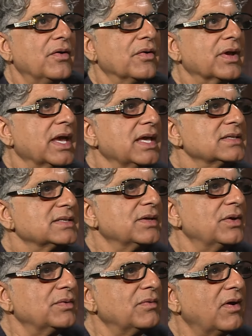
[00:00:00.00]
Okay,
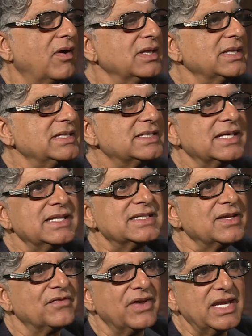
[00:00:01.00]
so all these
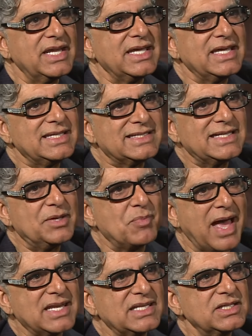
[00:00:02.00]
things are very easily
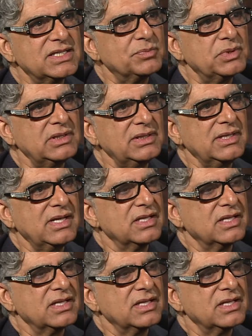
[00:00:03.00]
manageable.